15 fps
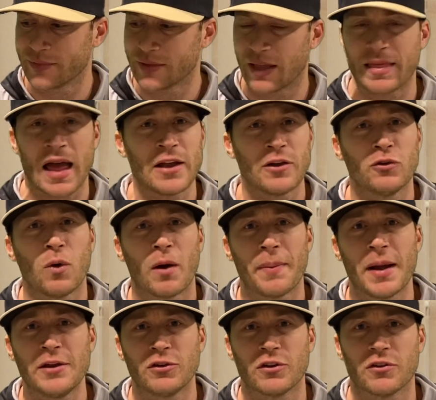Thank you to our
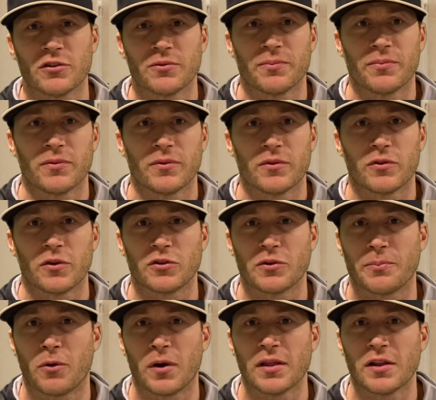patrons for
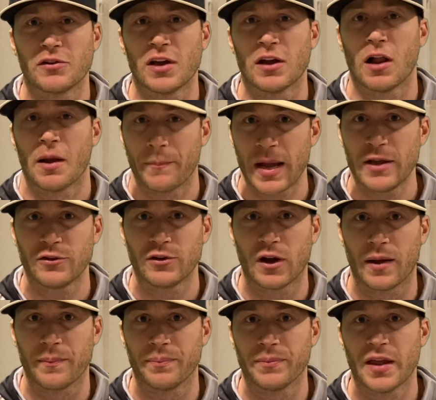supporting the channel on
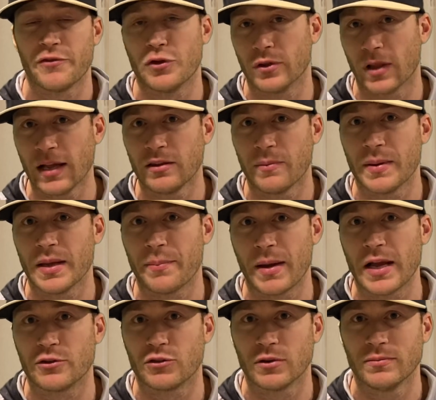Patreon. If you'd like to be a
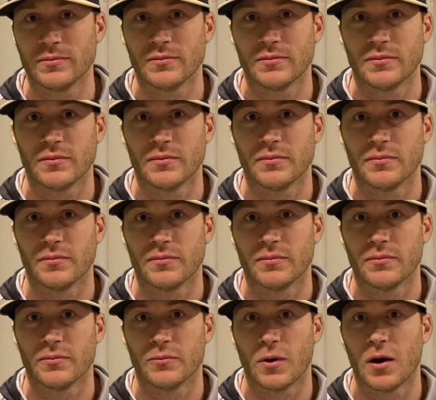patron,
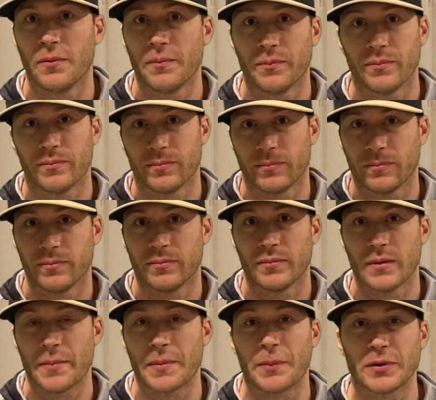well,
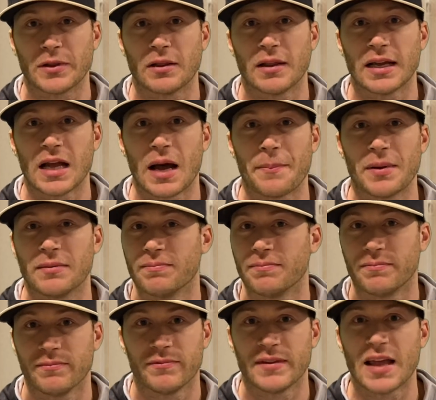I'm going to put the link up in
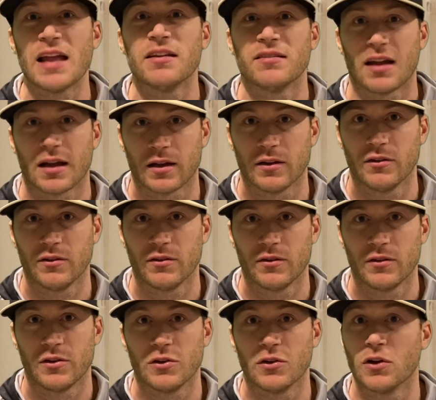10 seconds.
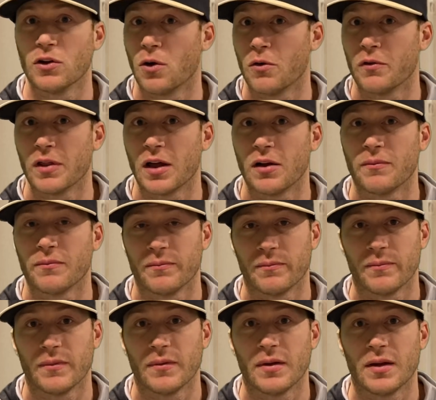You can go over there
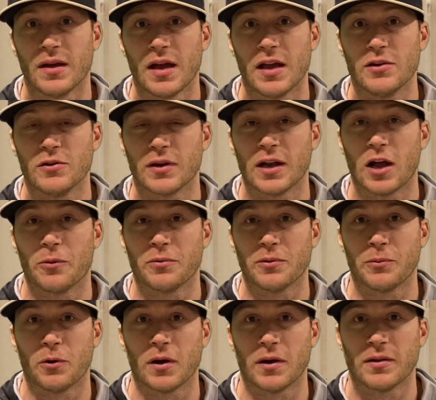and you can help
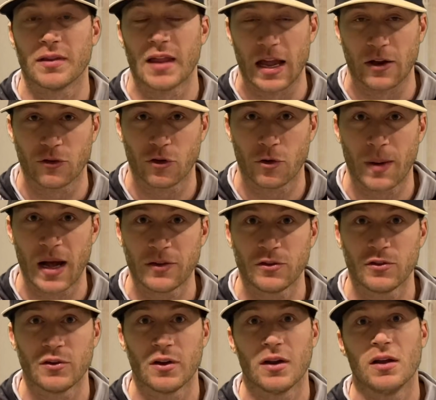support. Thank you so
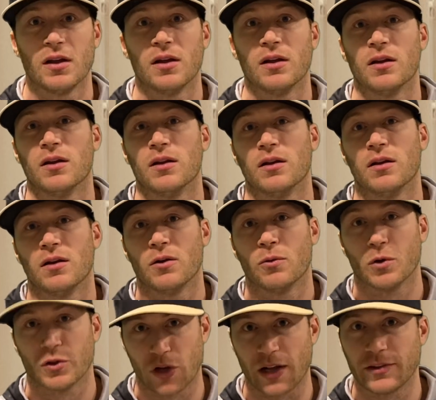much.
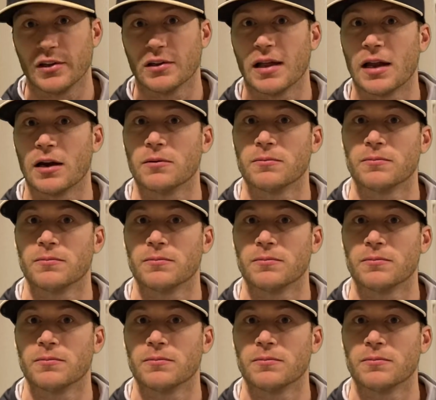We'll talk to you later.